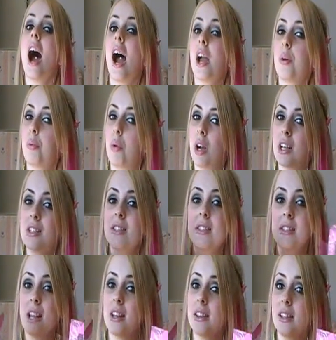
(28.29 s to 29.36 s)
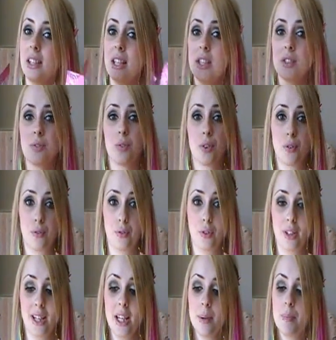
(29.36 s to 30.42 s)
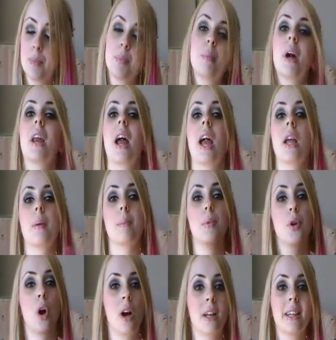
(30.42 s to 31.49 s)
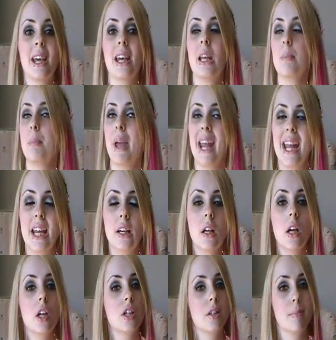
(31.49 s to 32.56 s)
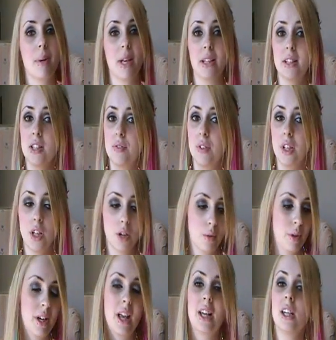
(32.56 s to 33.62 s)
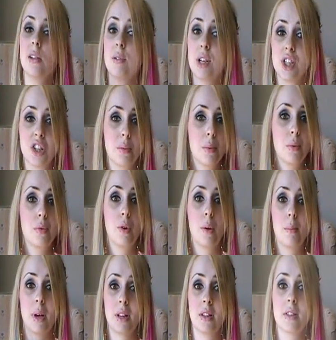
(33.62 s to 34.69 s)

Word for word: I was sent these for free, but I am not getting paid to make this video in any way, shape, or form by